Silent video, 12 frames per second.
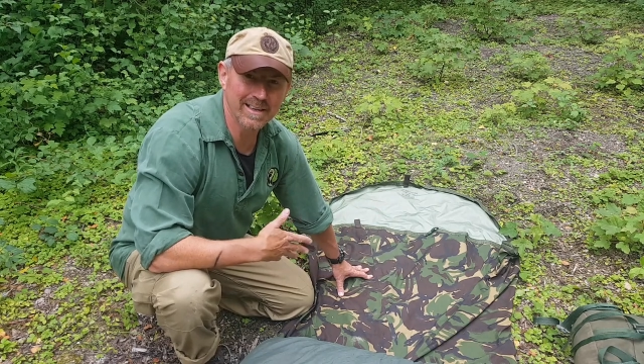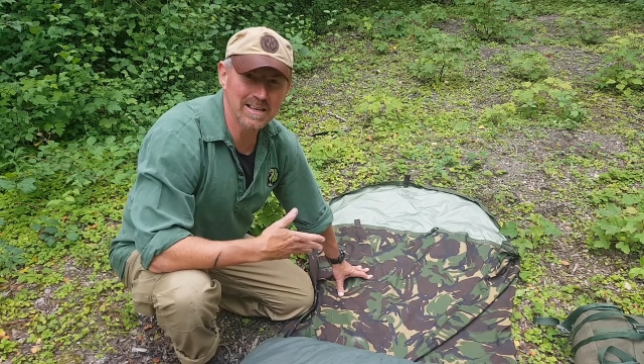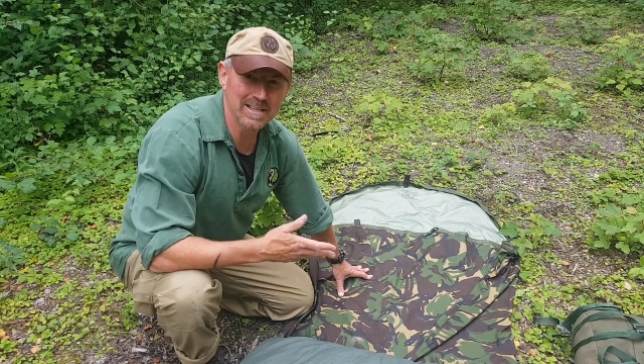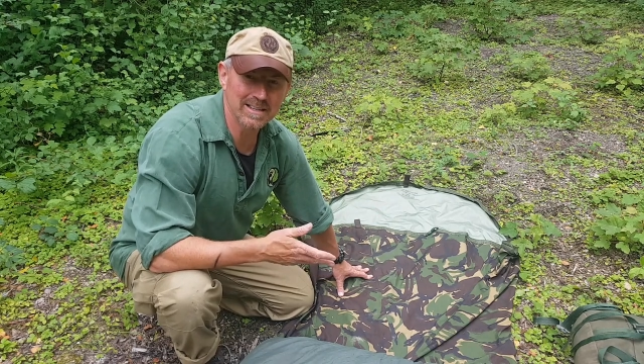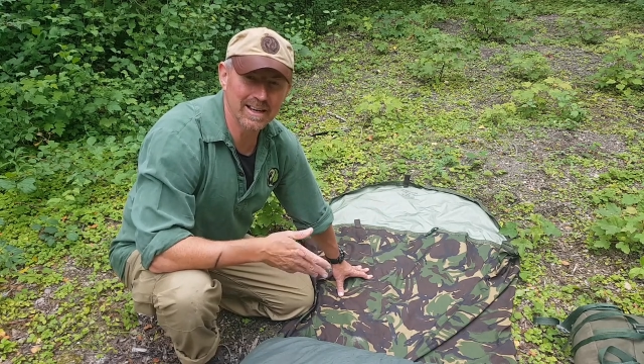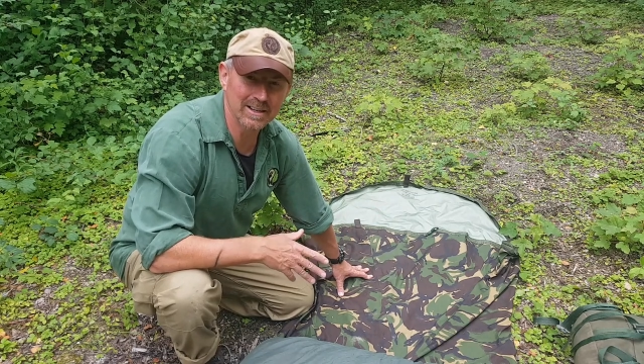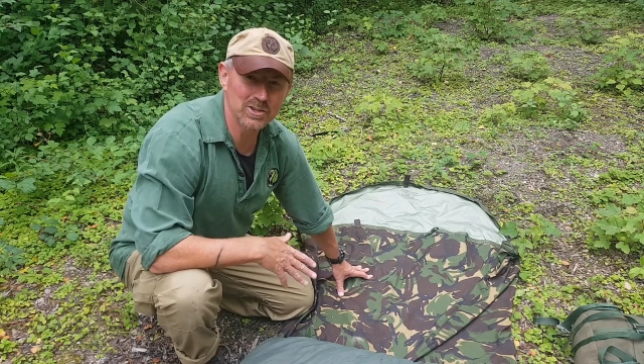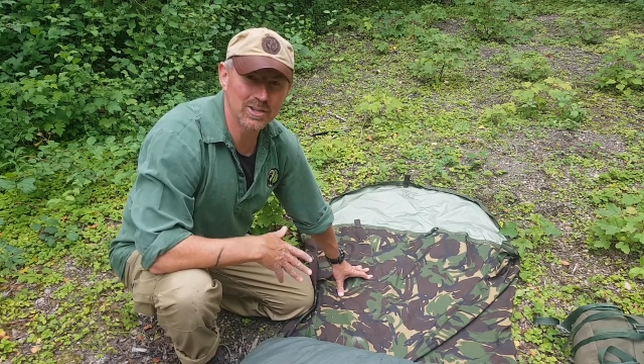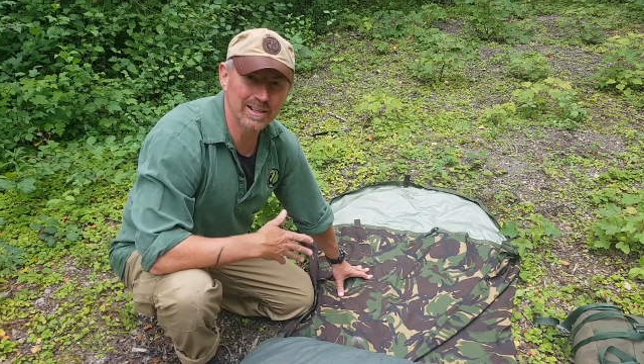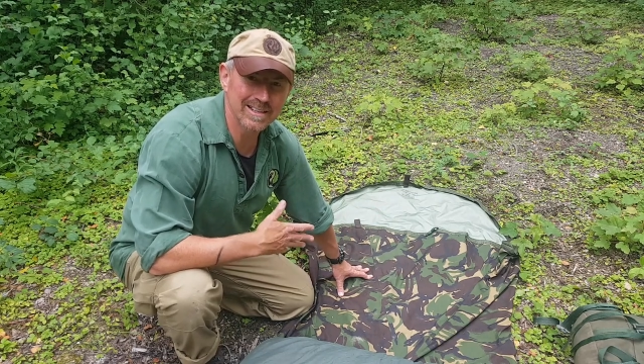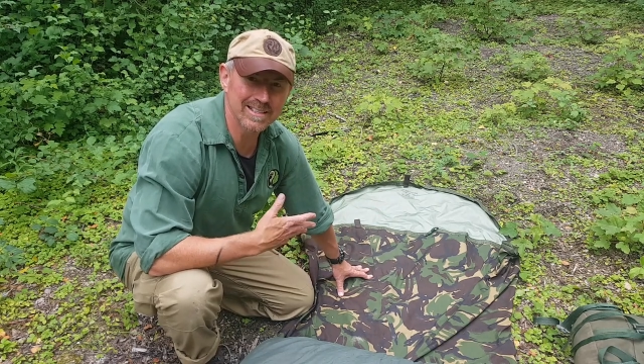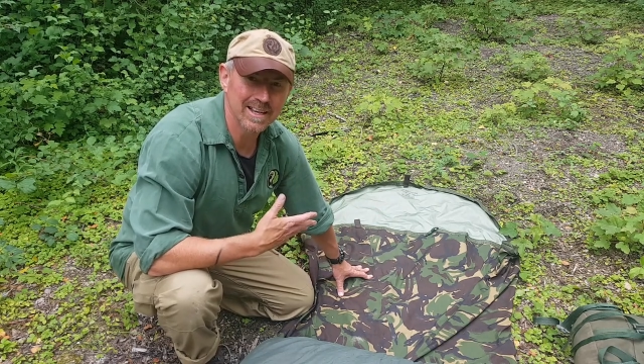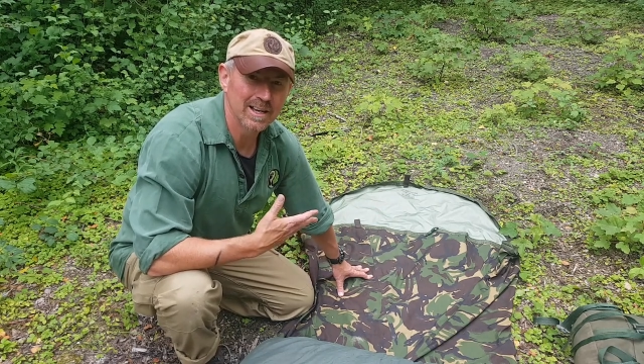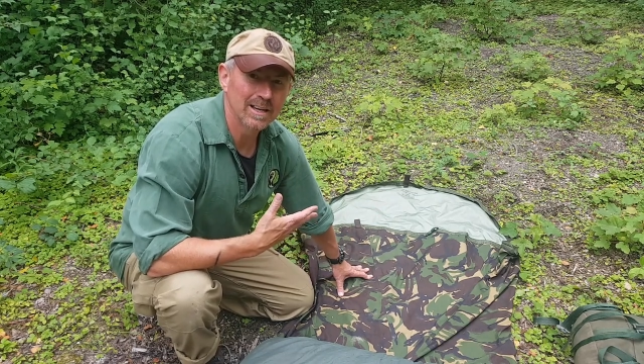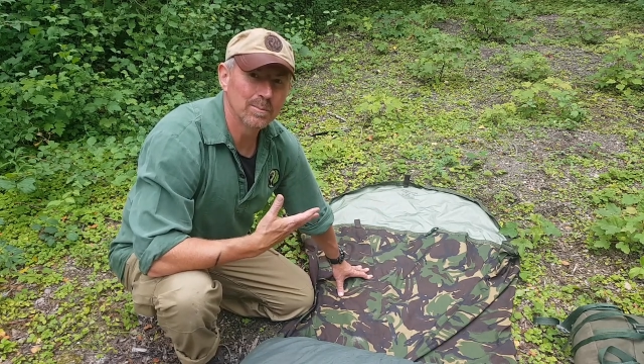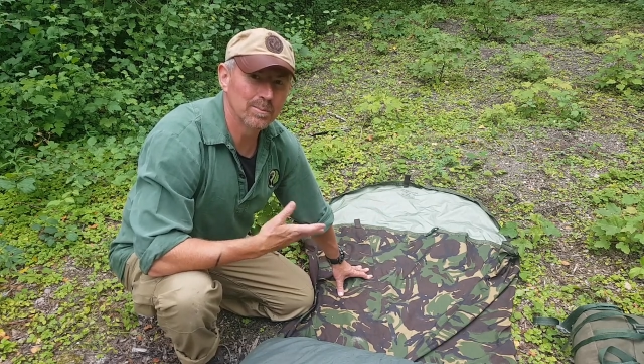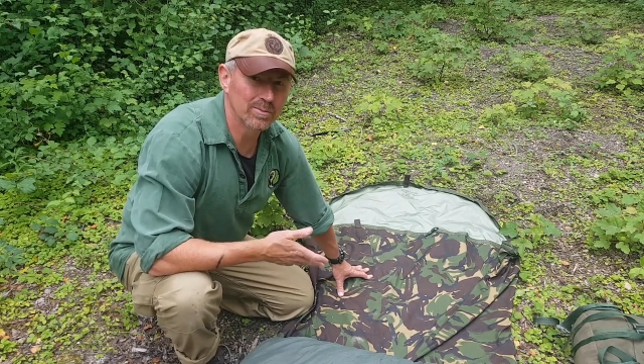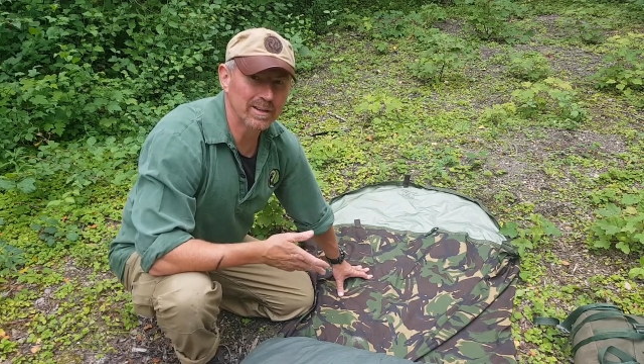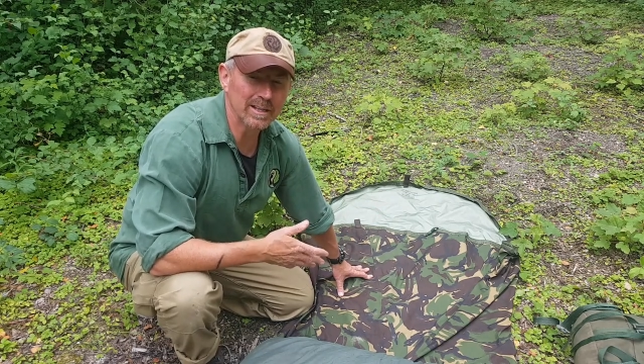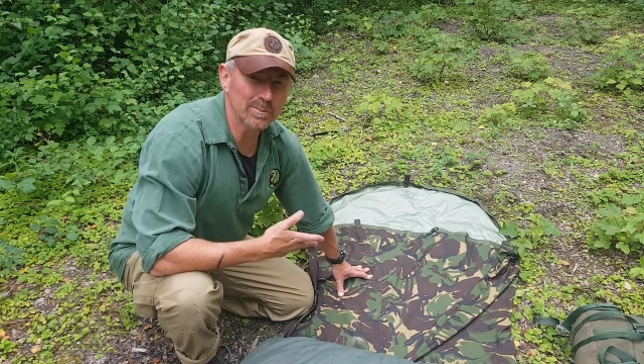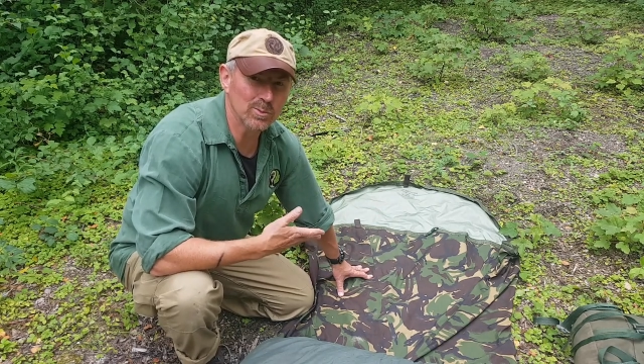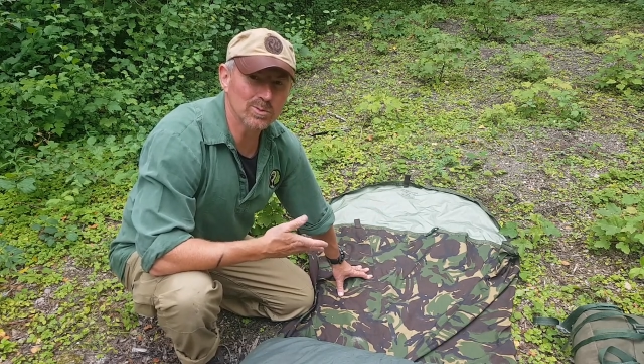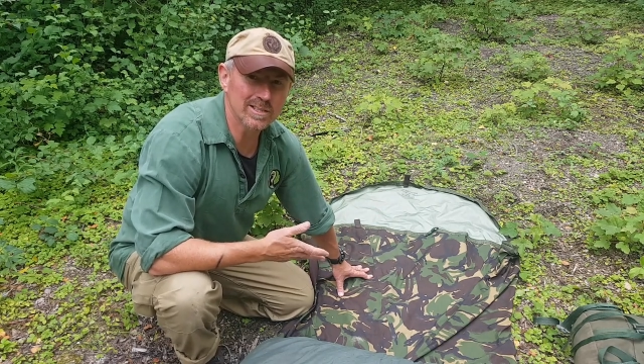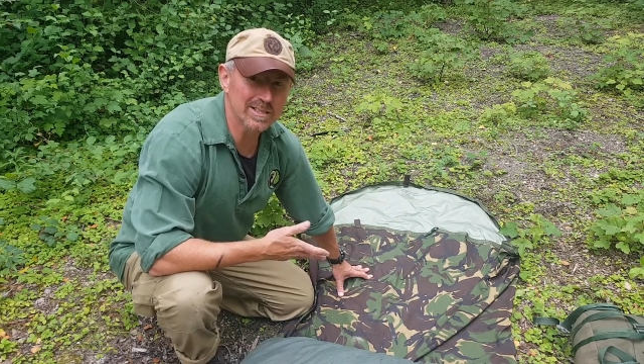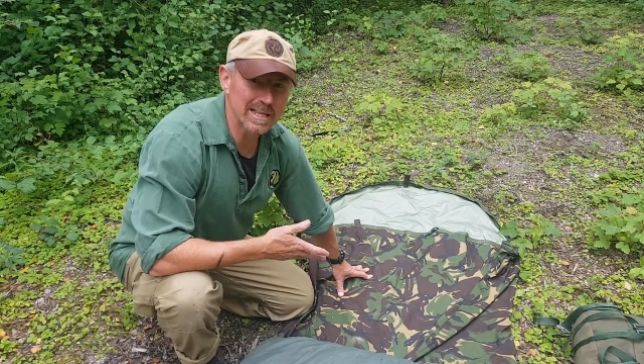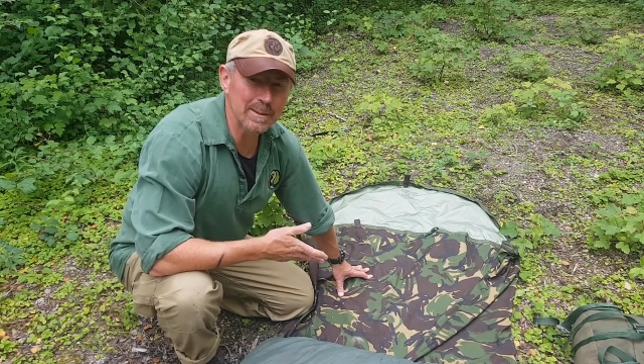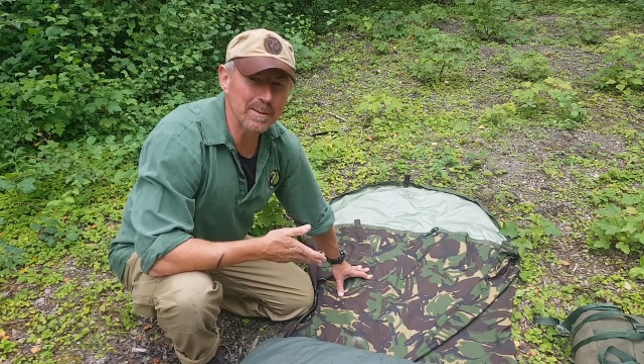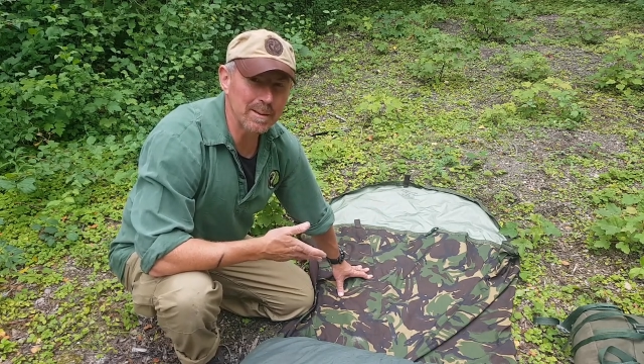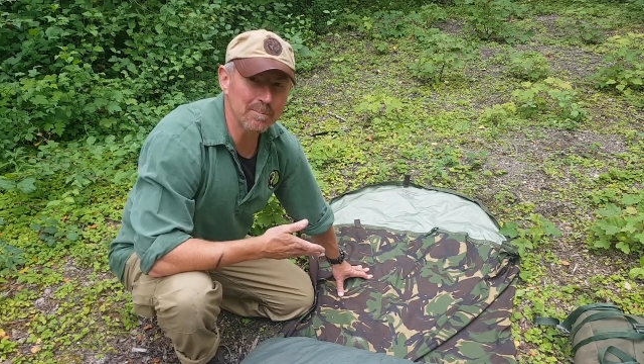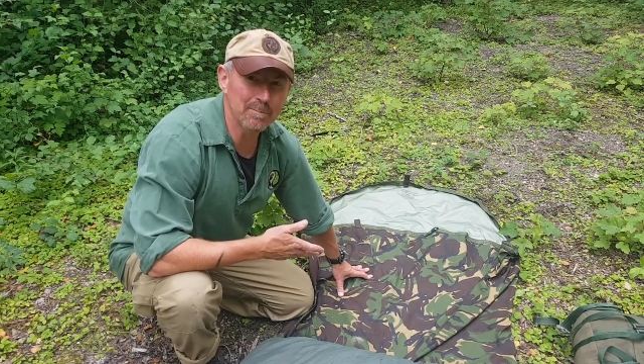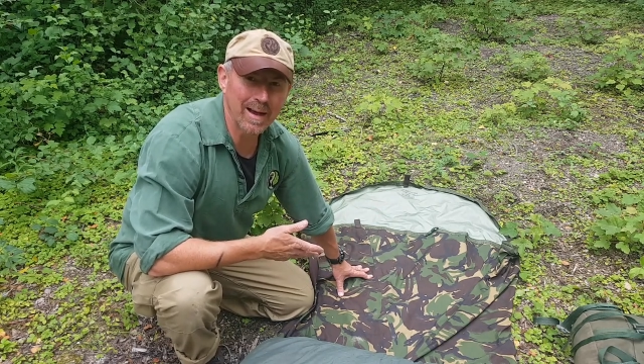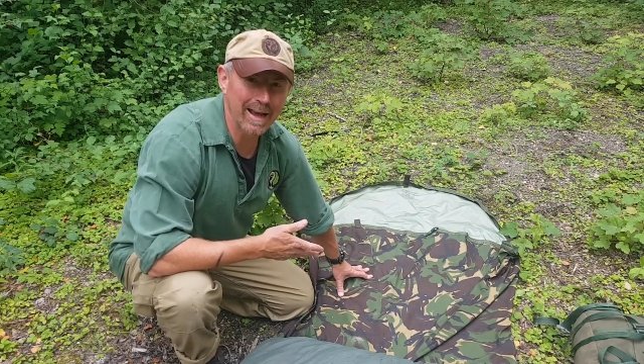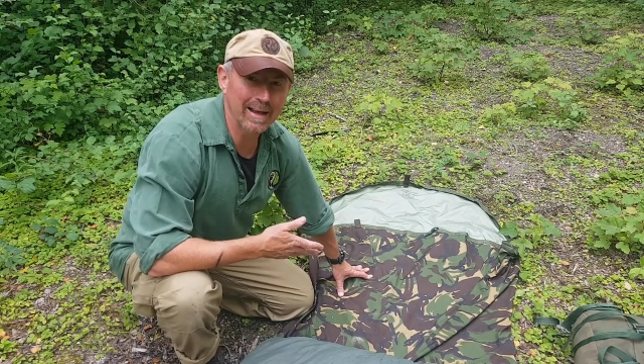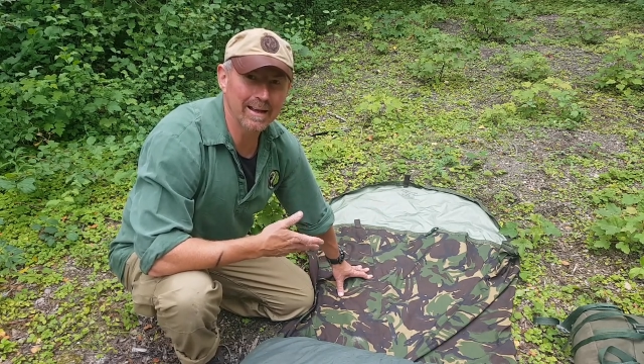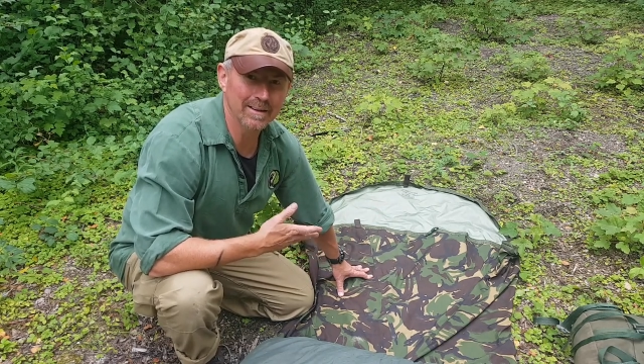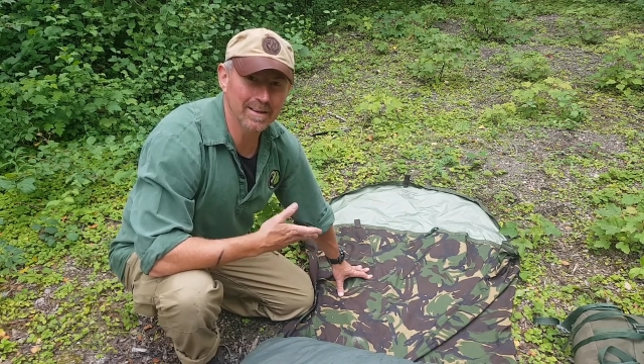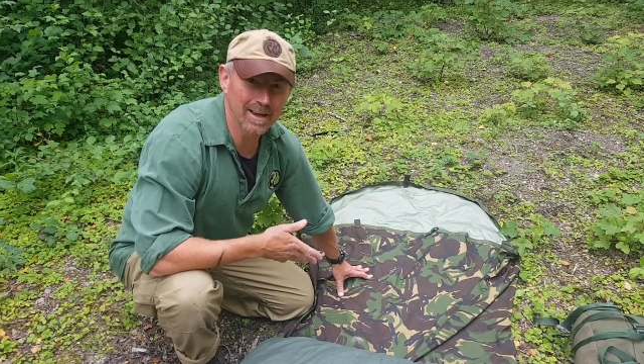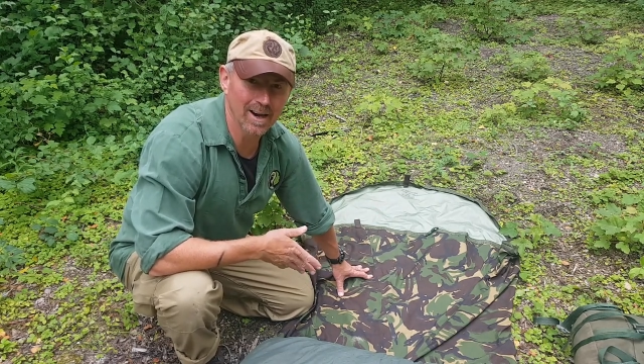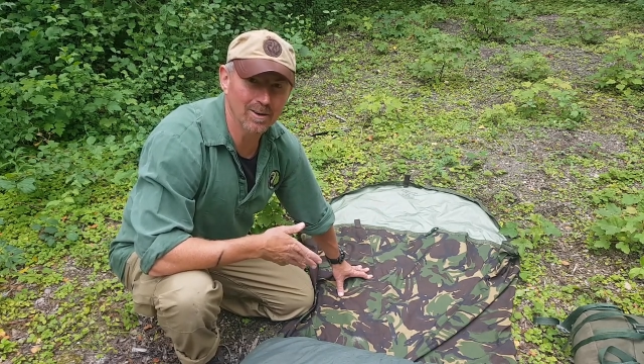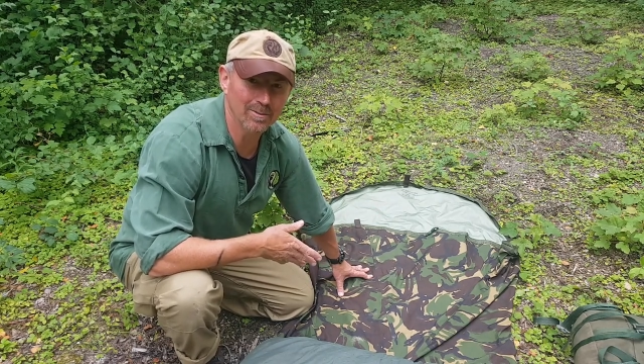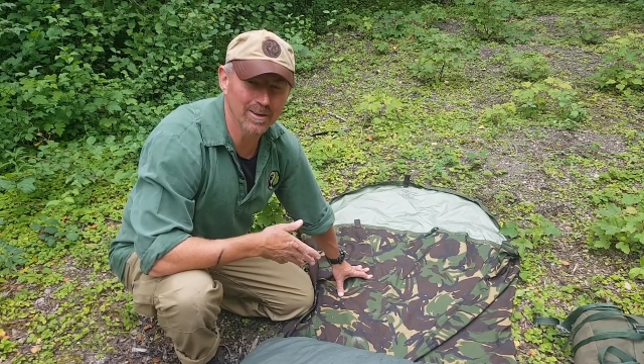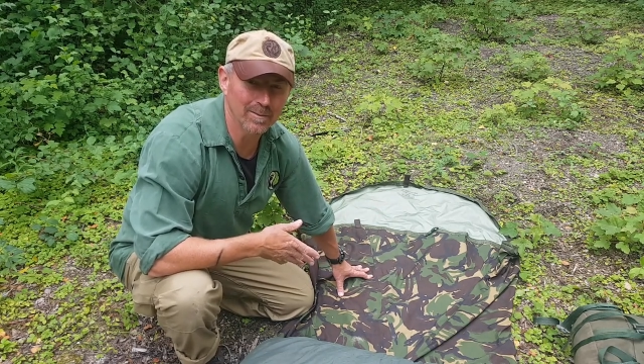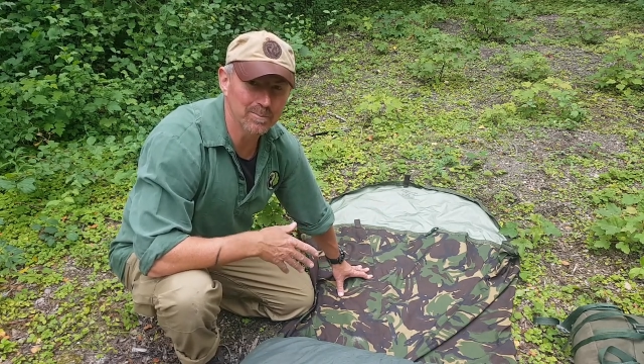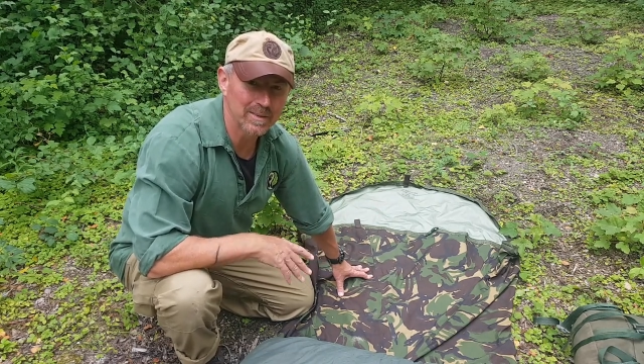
designation is breathable sleeping bag cover.